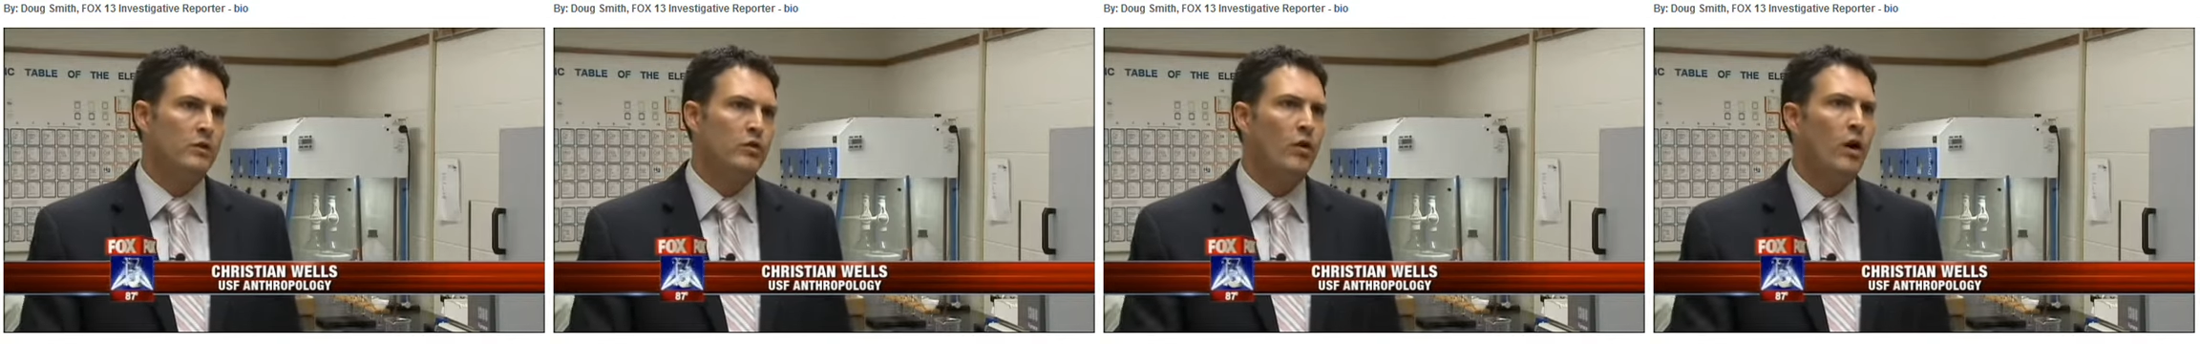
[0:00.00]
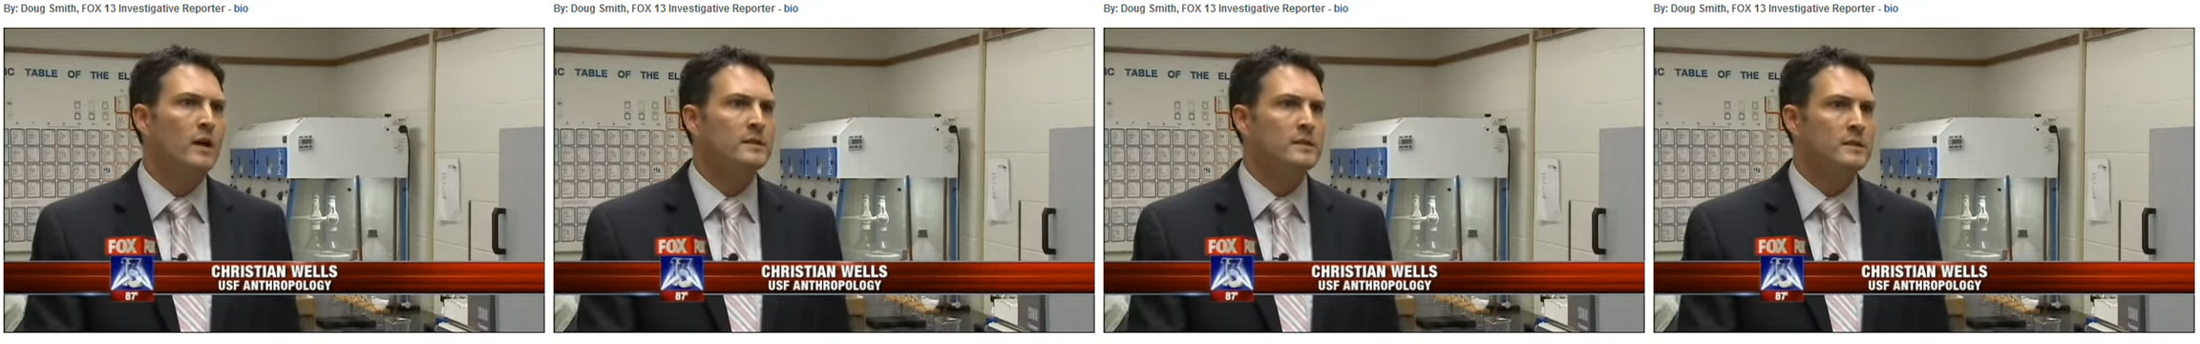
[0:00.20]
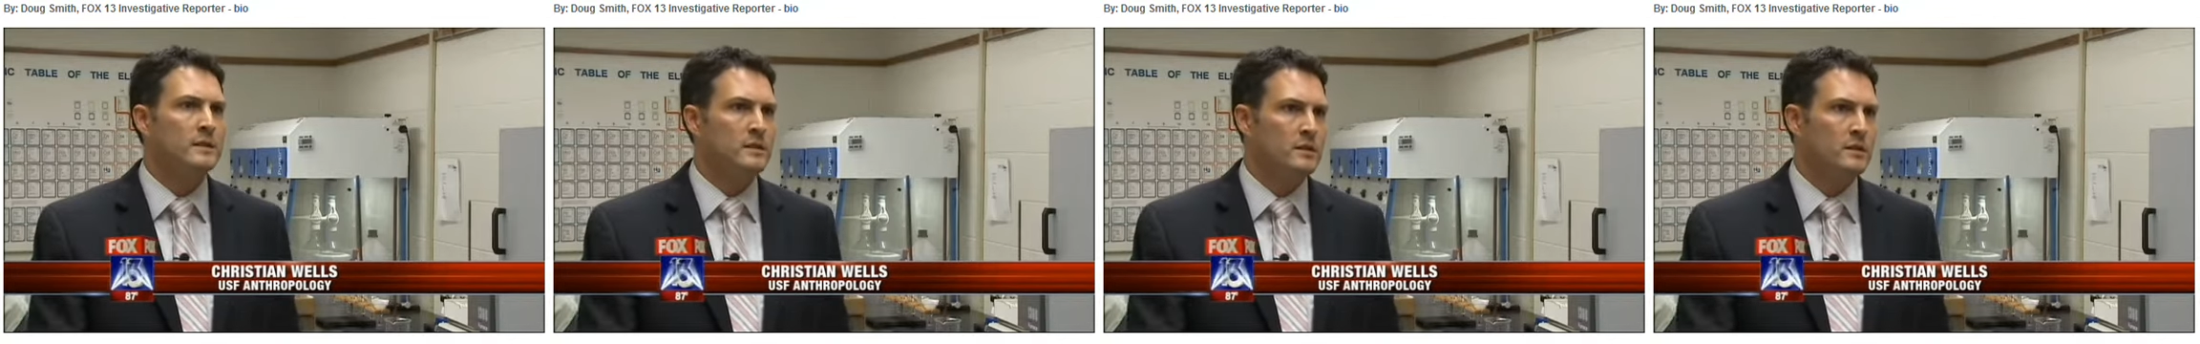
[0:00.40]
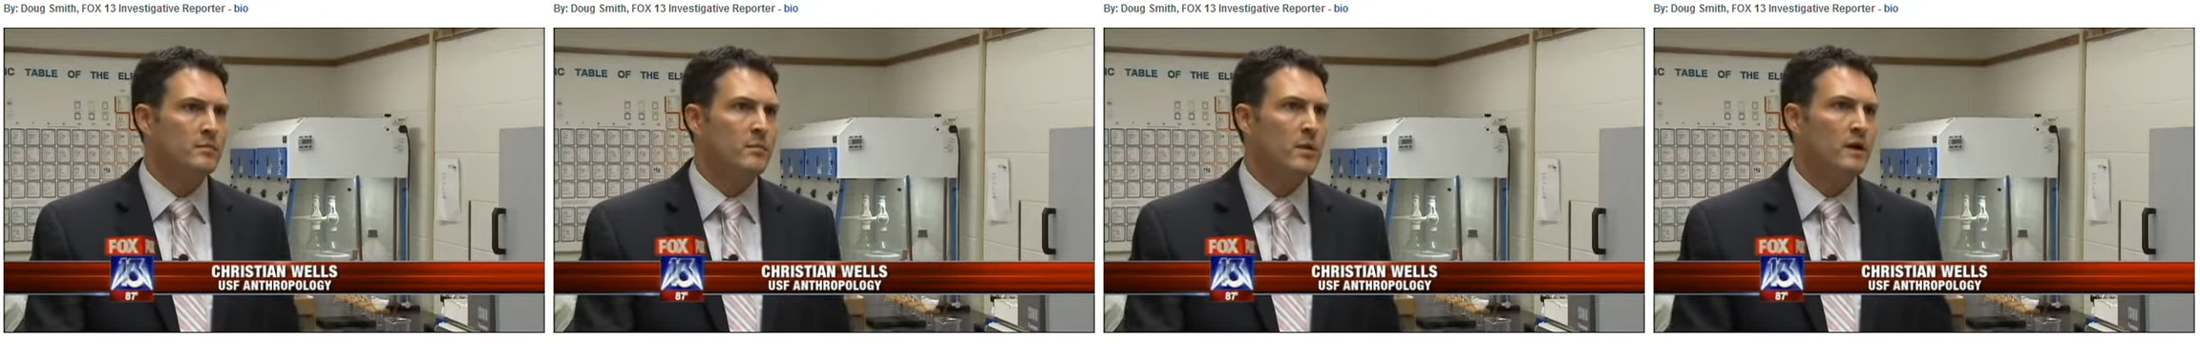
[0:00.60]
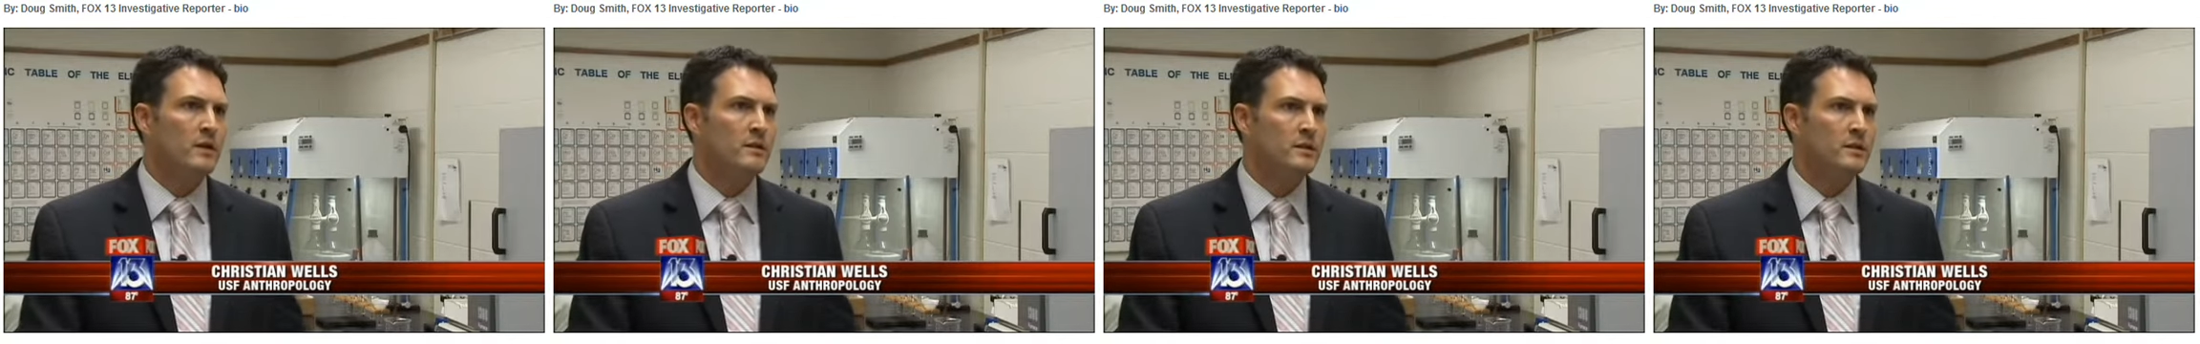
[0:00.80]
crosses to
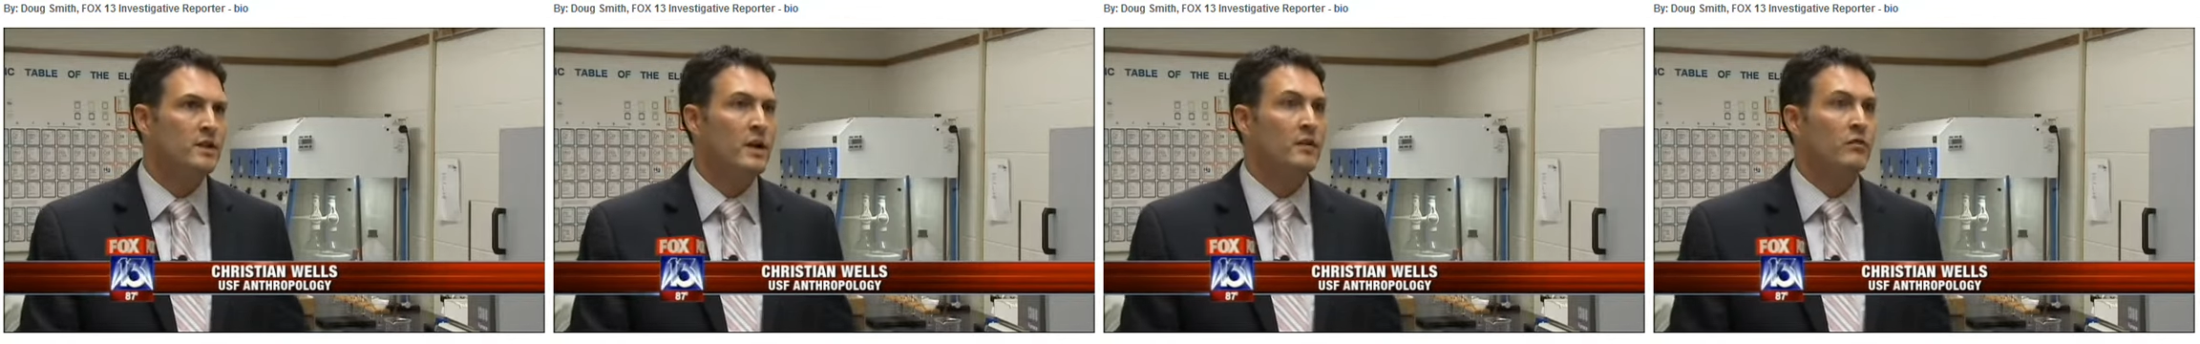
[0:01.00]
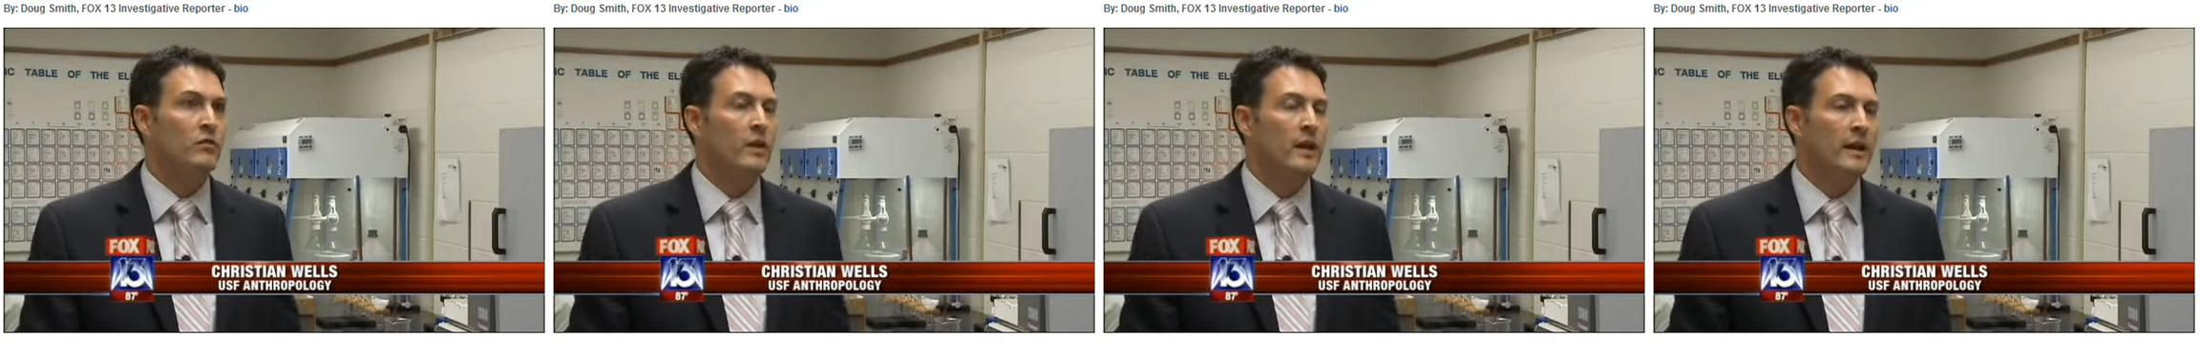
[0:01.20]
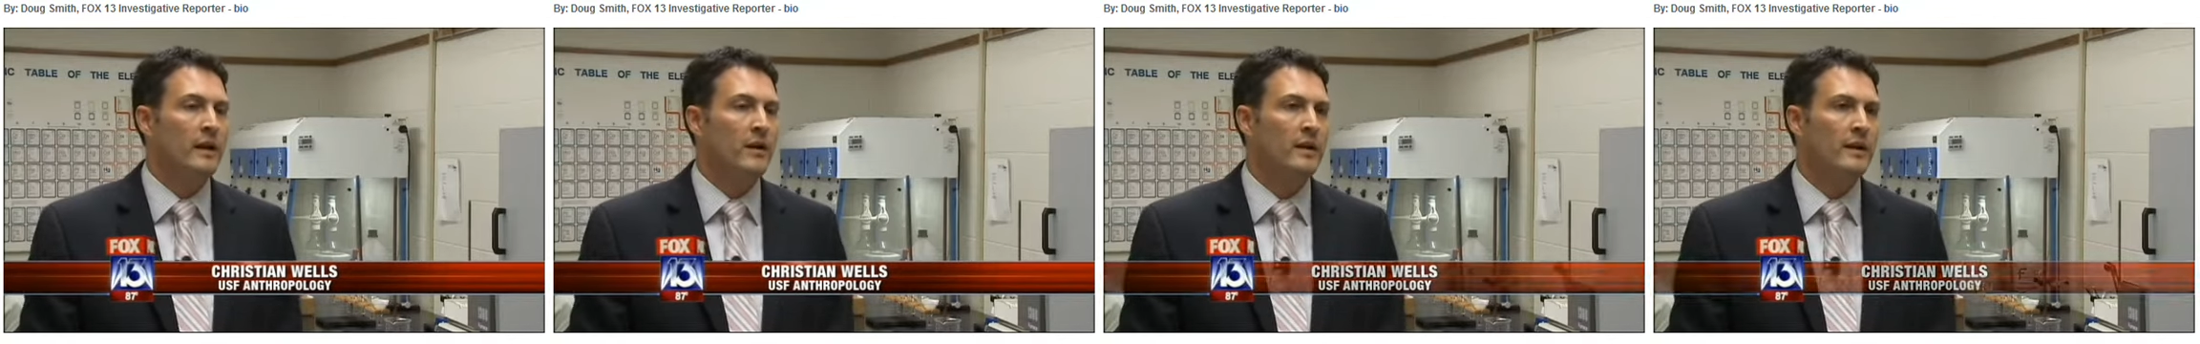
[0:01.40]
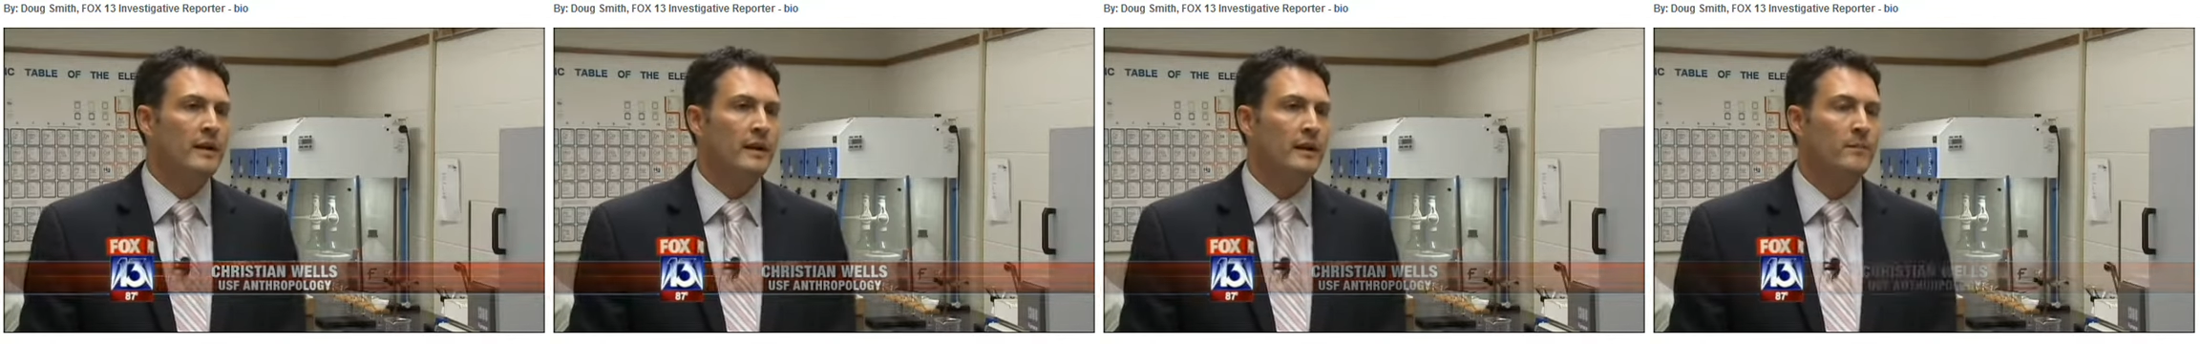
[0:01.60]
mark the general area.